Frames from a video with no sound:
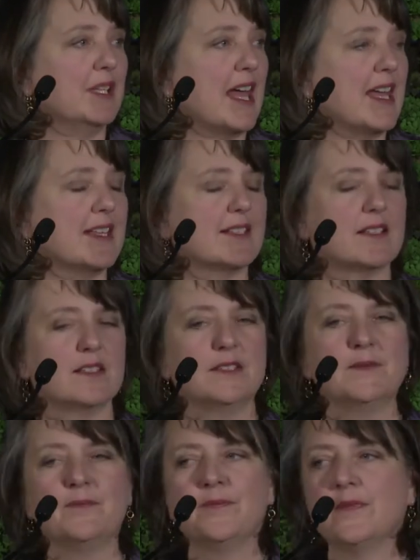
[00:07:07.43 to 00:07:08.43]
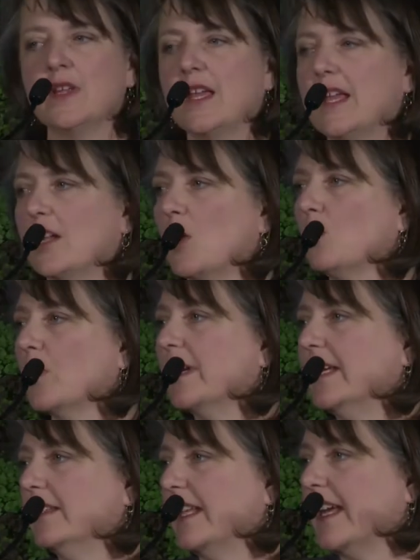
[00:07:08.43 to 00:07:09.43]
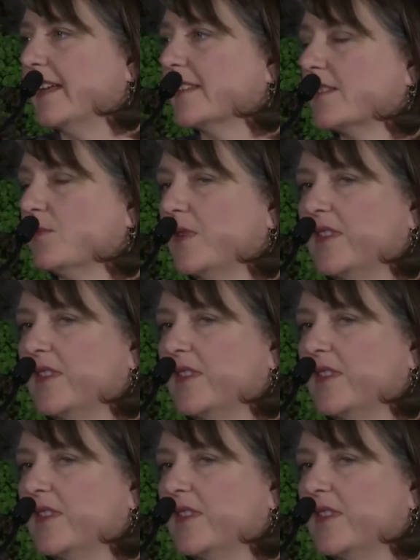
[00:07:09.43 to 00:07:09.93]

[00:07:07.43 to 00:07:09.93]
place in our working lands.